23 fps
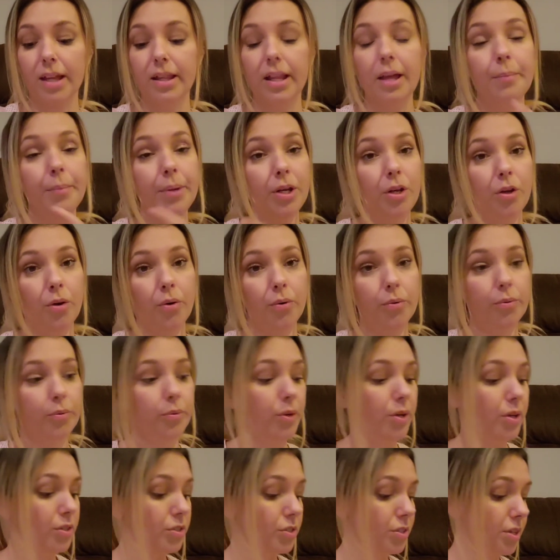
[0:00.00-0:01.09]
and let me know
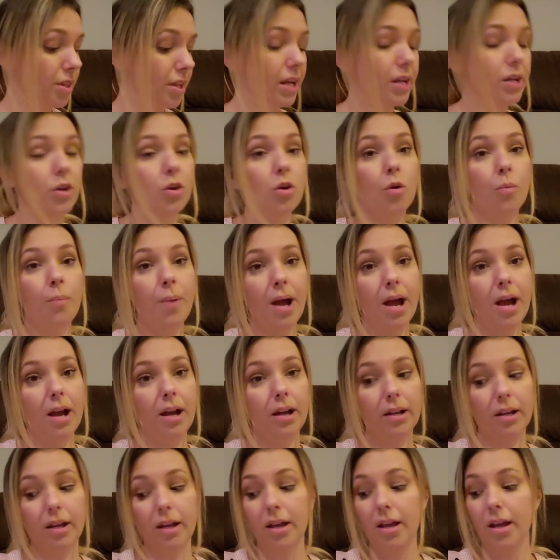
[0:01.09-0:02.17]
so that I can go
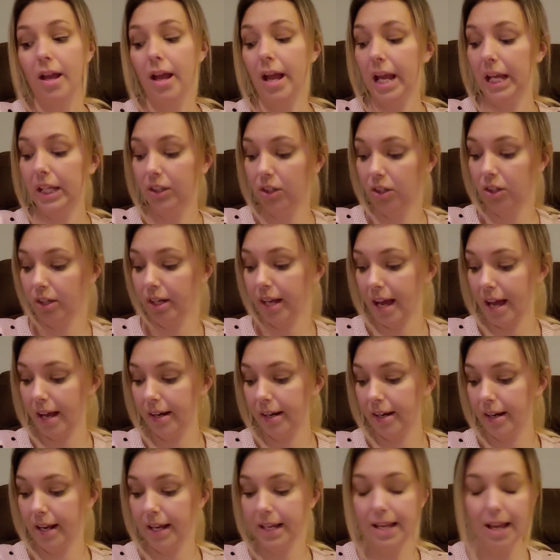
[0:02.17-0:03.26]
back and look
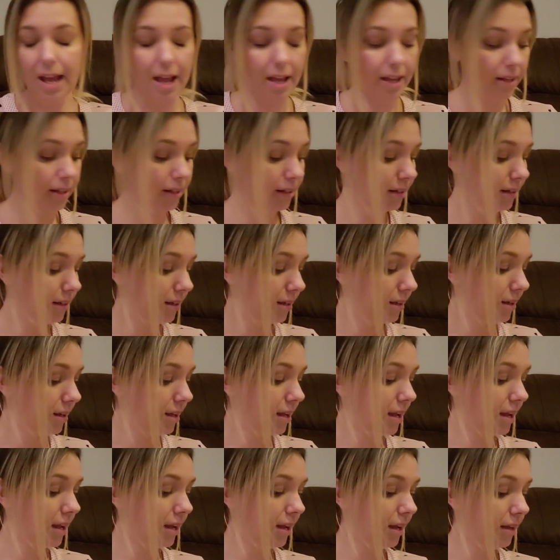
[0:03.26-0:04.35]
at it again
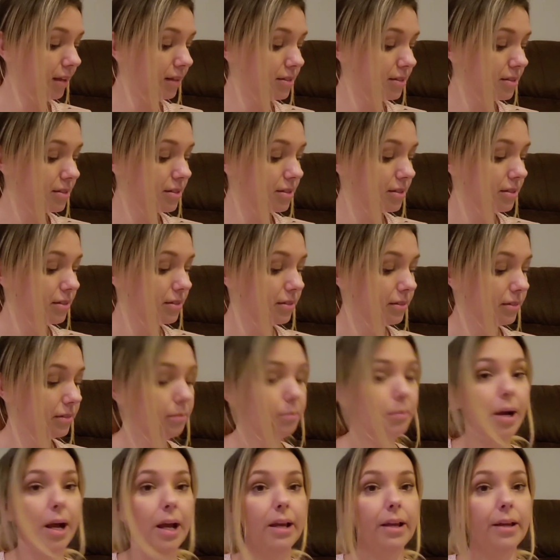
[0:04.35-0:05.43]
and
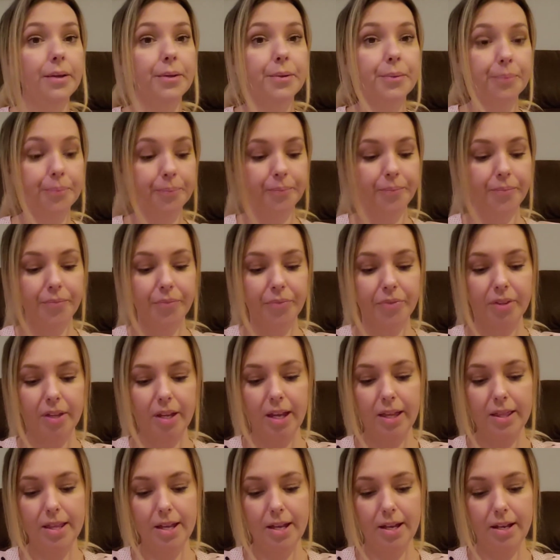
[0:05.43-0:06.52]
buy it.
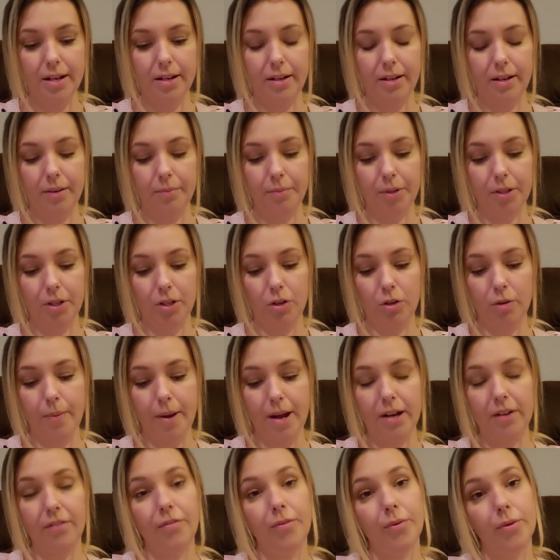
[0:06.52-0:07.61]
And then I'm going to go
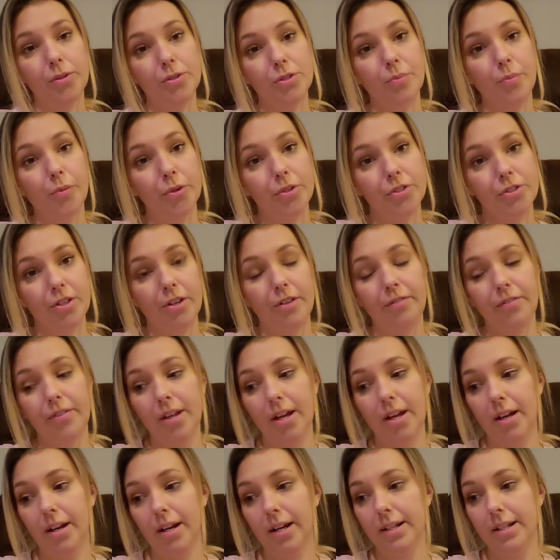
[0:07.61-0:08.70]
back for some more
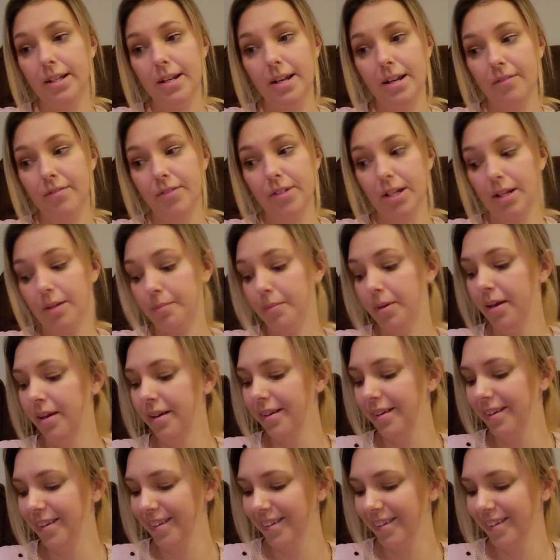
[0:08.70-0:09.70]
stuff that I didn't have time